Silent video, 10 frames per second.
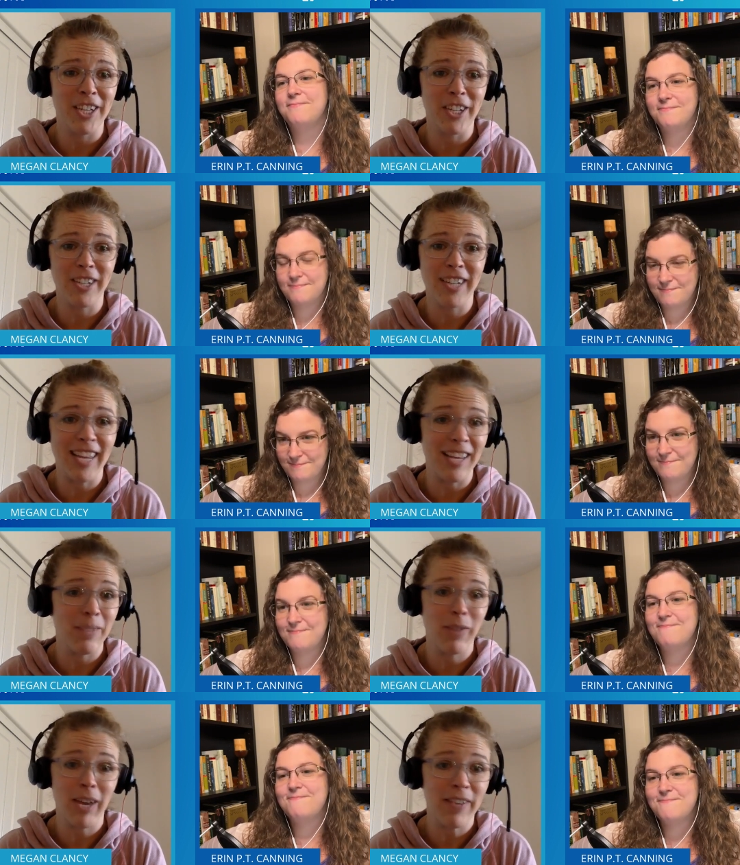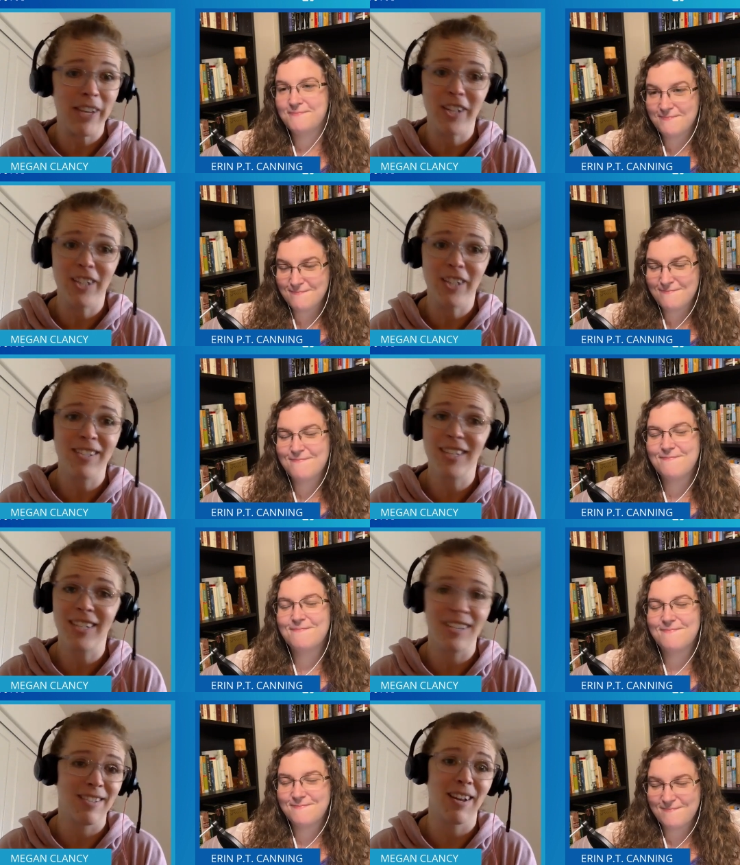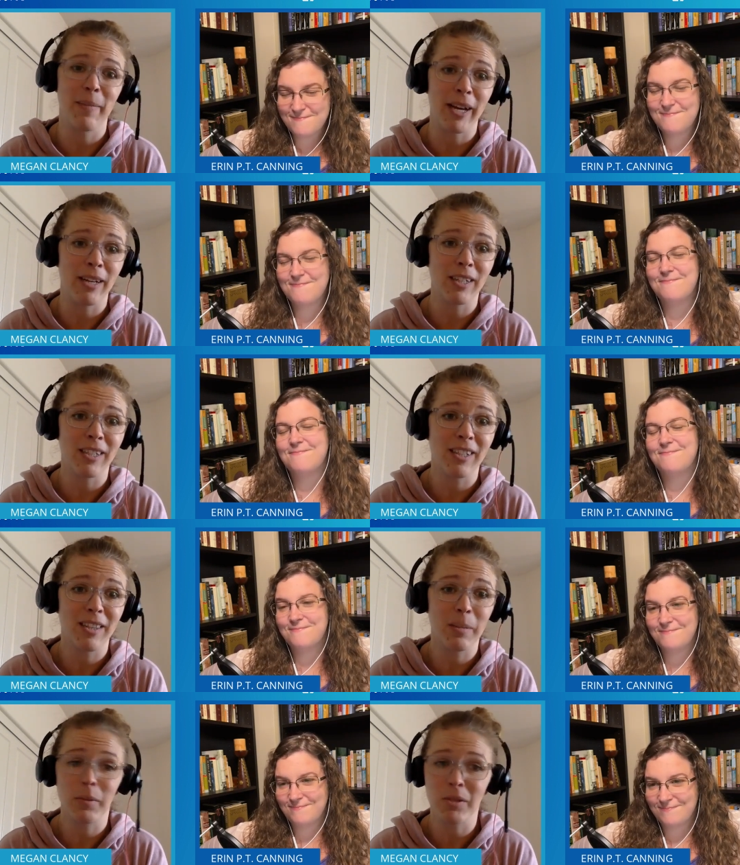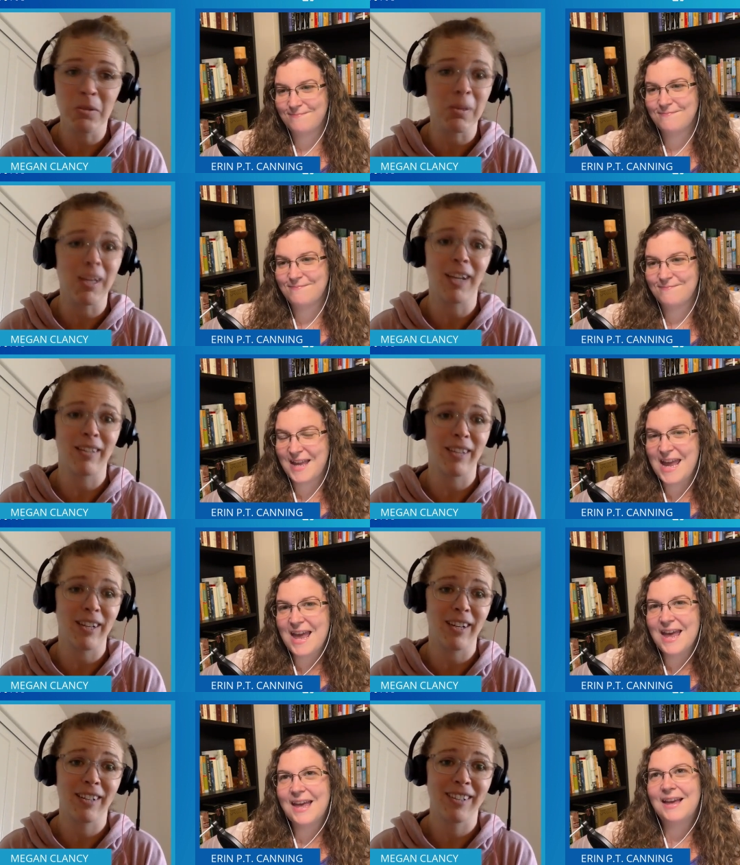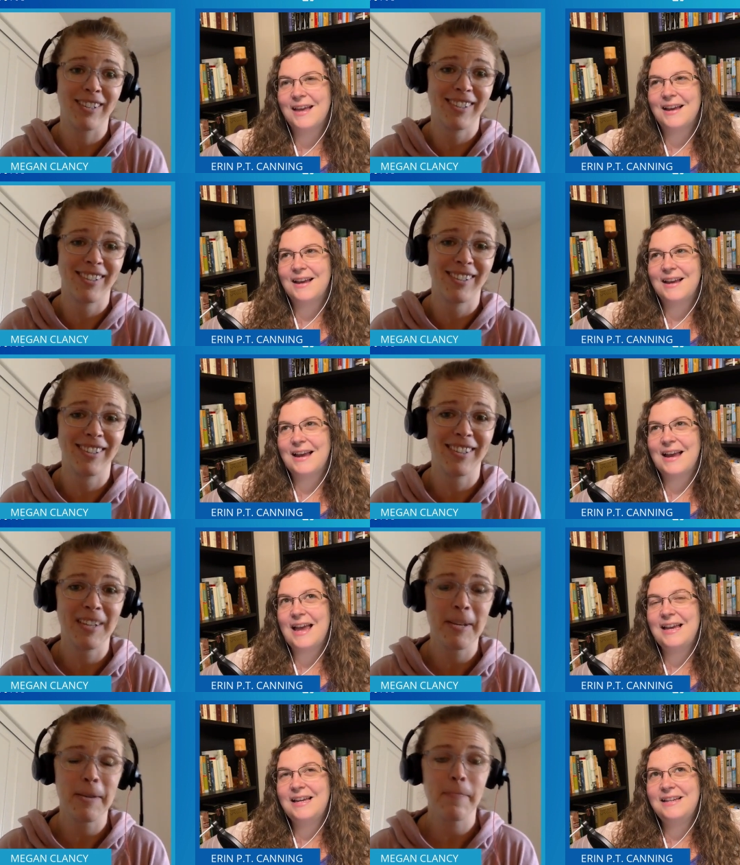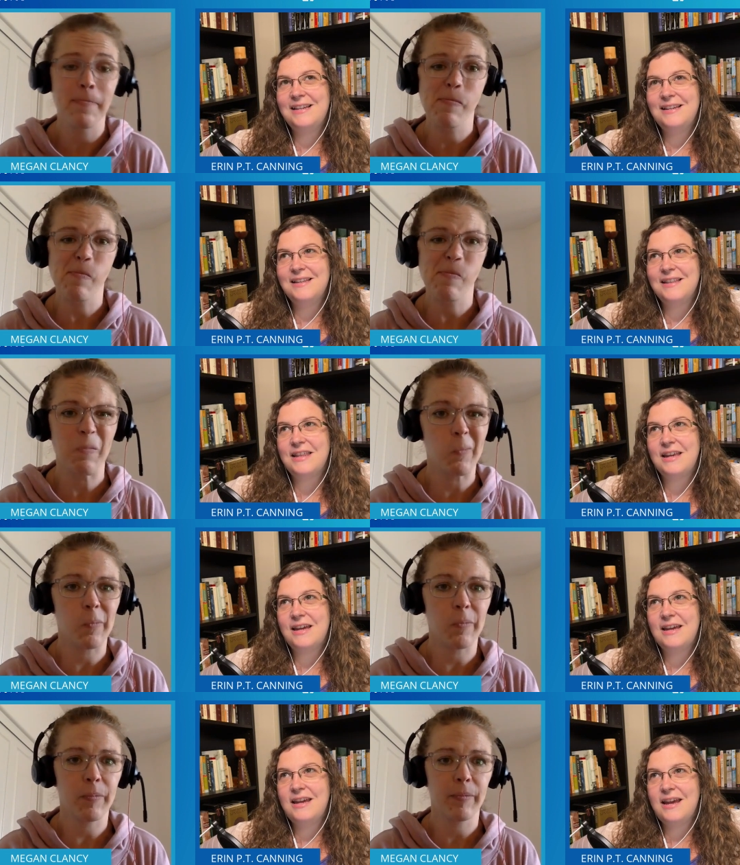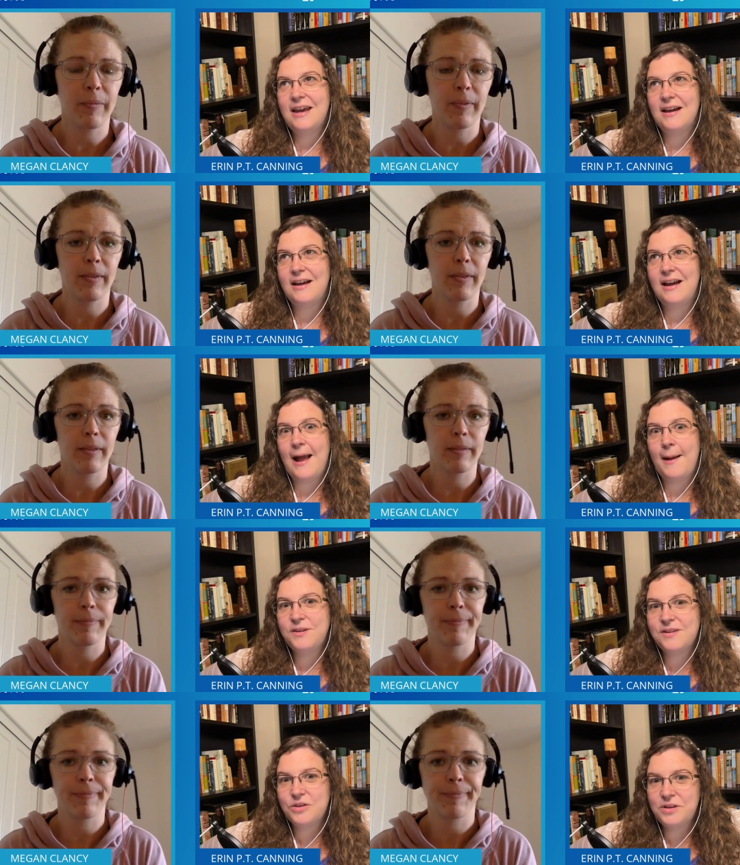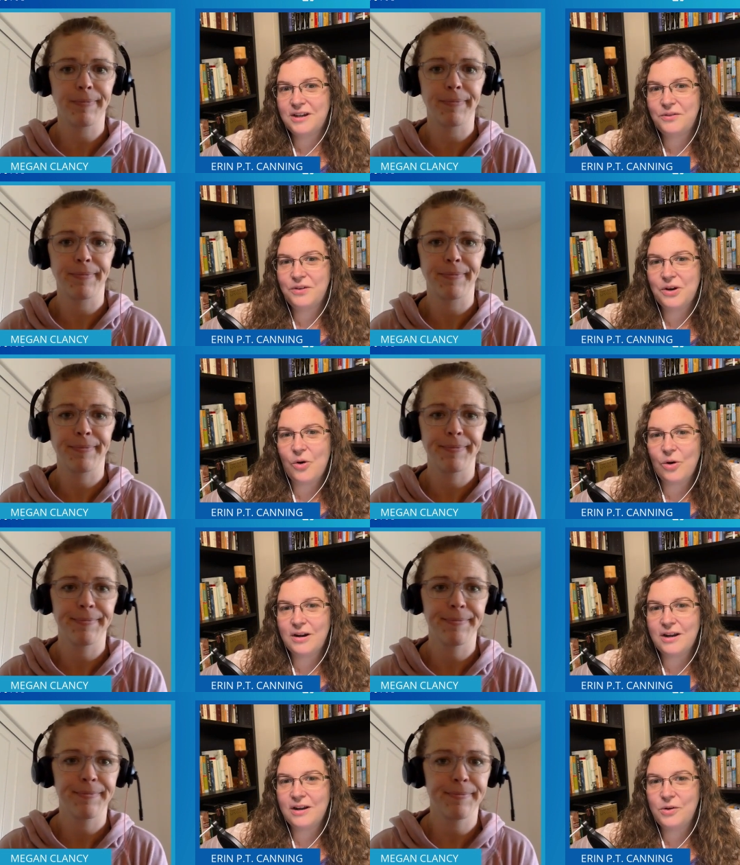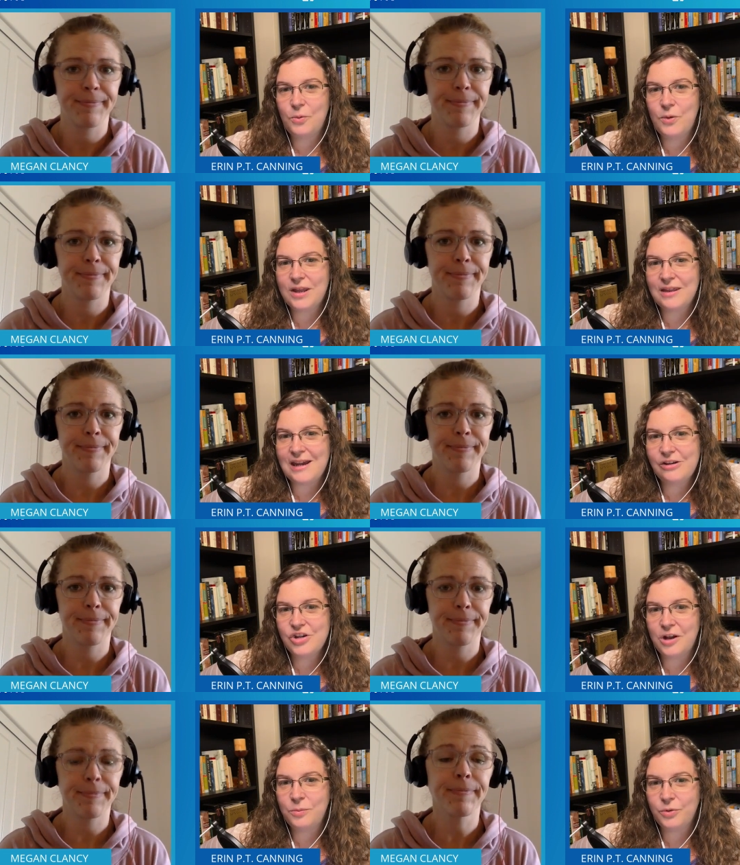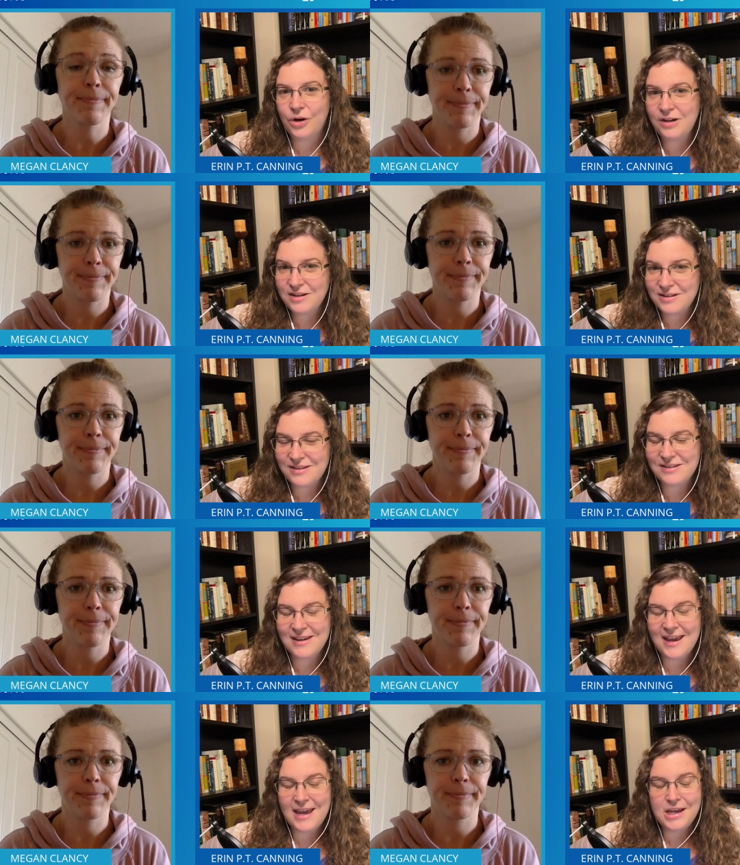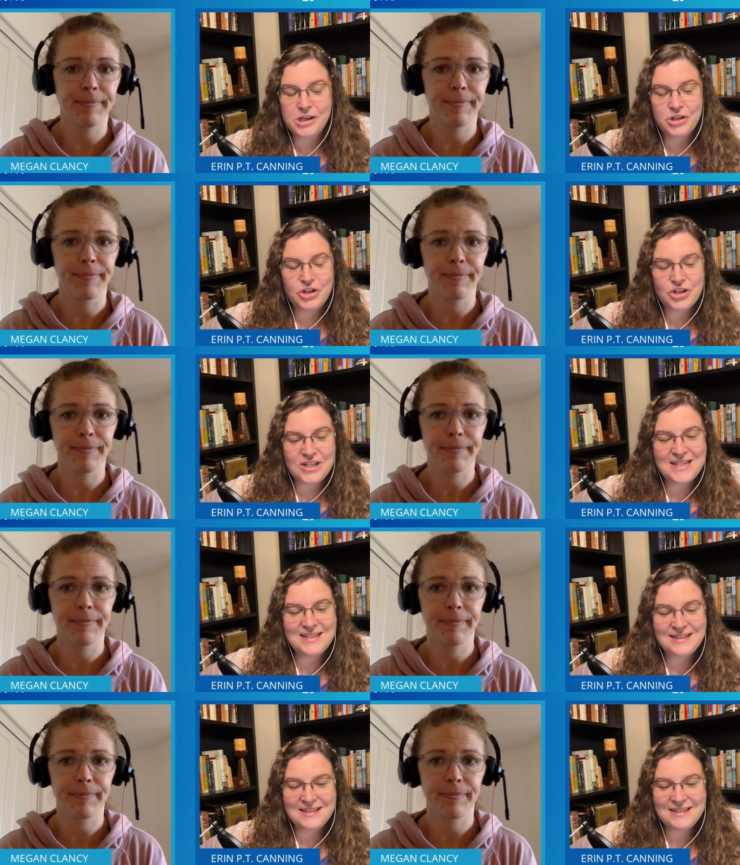Speaker 1: and you're taking five years. It does not matter. The books will get out there.
Speaker 2: In the episode that I recorded with H.L. Brooks, mm-hmm. she